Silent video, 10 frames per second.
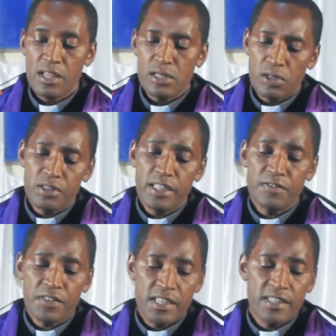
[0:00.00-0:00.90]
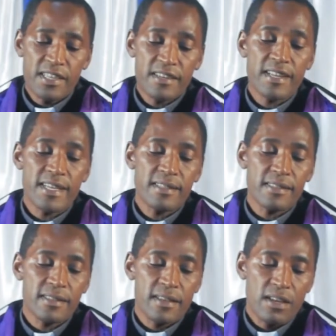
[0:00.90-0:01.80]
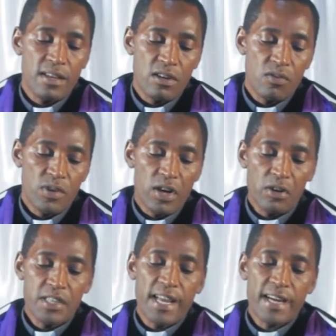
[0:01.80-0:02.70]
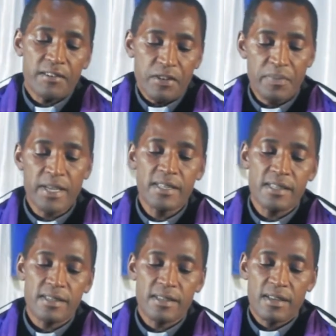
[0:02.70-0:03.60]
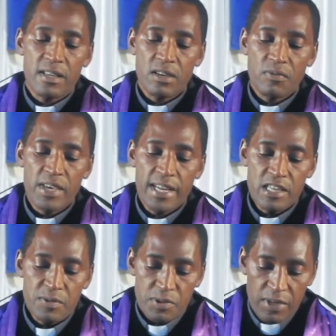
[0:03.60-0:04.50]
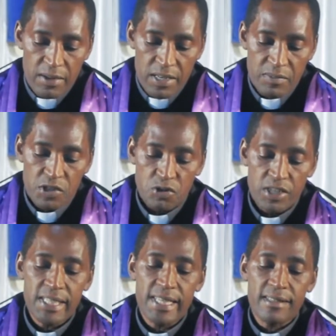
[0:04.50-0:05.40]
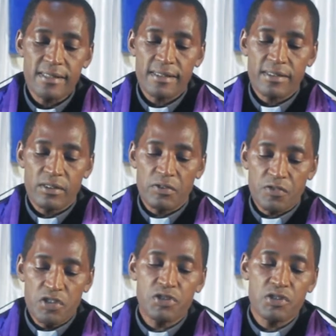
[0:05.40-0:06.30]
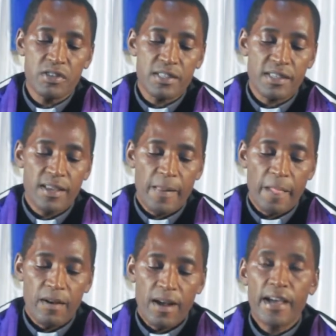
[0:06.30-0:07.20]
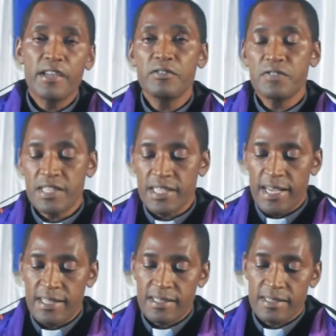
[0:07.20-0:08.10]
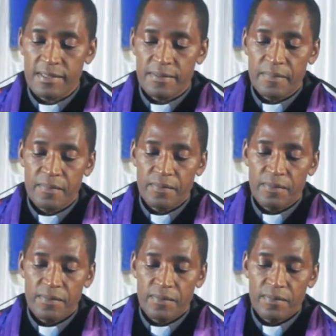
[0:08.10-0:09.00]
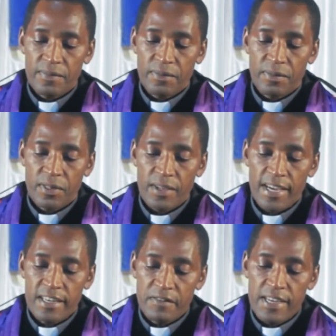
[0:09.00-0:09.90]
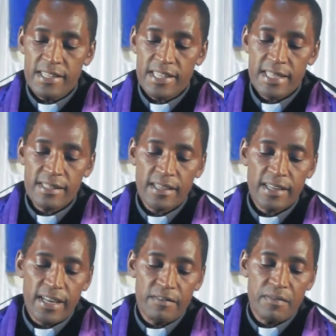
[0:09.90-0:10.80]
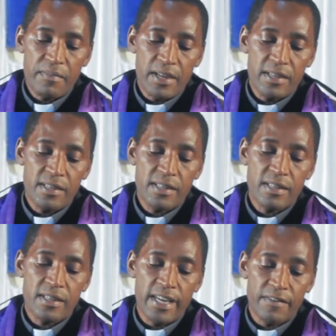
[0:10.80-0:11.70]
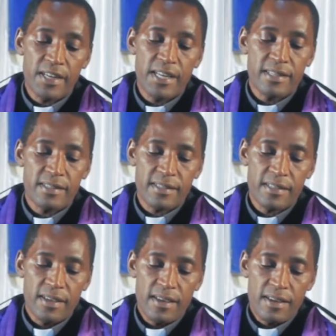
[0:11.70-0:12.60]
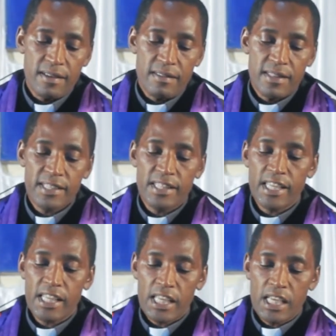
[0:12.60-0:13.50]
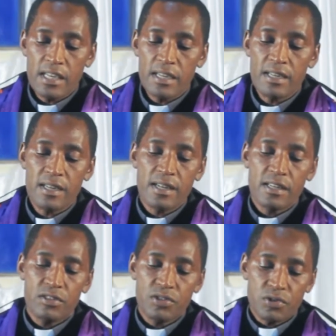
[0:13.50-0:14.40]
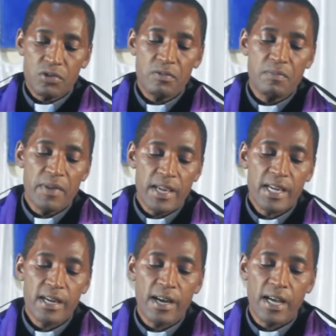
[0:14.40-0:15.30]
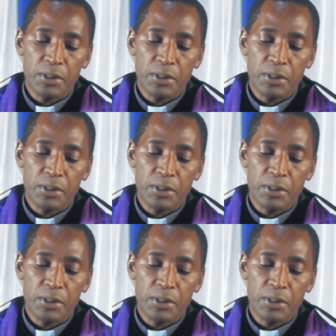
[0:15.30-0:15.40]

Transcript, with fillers: Long live King Darius, we are all in agreement, we are administrators, officials, high officers, advisors, and government governors that the king should make a